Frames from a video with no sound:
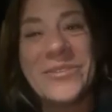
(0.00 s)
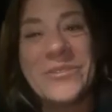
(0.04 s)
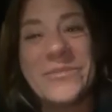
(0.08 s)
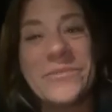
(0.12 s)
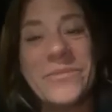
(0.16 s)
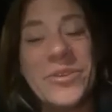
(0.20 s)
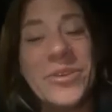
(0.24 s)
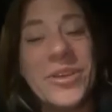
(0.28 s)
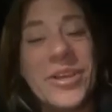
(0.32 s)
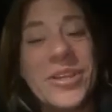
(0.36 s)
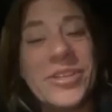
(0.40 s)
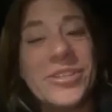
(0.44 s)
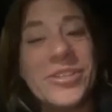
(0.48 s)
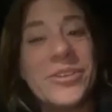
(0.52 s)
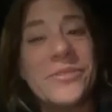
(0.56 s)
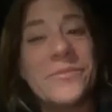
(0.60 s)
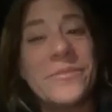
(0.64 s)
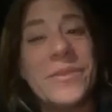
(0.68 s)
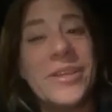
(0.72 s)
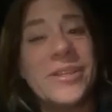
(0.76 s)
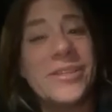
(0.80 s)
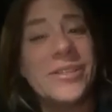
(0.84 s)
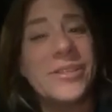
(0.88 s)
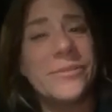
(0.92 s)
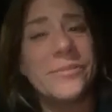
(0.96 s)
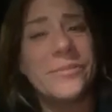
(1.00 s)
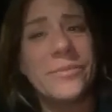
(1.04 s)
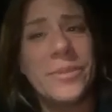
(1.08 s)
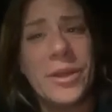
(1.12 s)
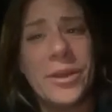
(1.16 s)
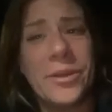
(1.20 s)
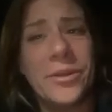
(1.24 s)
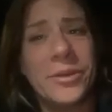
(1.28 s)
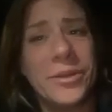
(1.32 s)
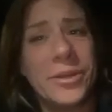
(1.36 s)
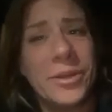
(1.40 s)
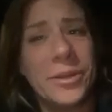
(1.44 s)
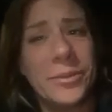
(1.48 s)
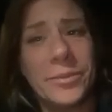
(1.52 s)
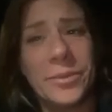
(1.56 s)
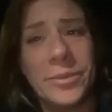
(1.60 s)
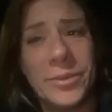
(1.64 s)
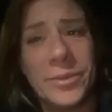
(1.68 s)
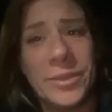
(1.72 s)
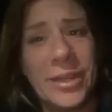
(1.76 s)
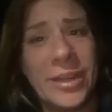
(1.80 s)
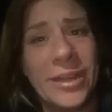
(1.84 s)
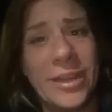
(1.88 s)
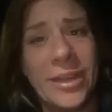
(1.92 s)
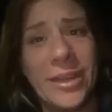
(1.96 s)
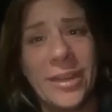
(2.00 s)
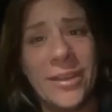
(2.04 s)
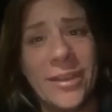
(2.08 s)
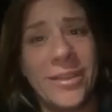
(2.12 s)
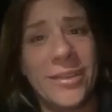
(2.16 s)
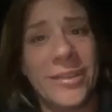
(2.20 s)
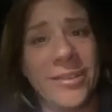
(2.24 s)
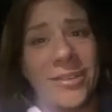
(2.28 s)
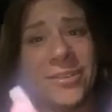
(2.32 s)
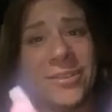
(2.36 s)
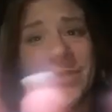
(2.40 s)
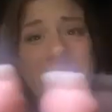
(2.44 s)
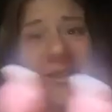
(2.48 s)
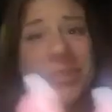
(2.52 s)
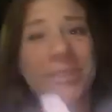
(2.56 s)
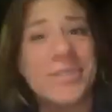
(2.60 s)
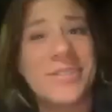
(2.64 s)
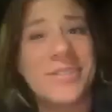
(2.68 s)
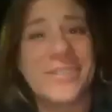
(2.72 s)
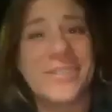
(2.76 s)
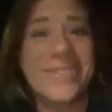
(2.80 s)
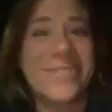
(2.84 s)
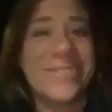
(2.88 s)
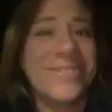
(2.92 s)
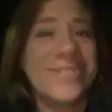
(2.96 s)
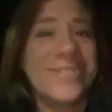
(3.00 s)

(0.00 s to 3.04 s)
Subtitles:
You guys are amazing power couple. Like you guys.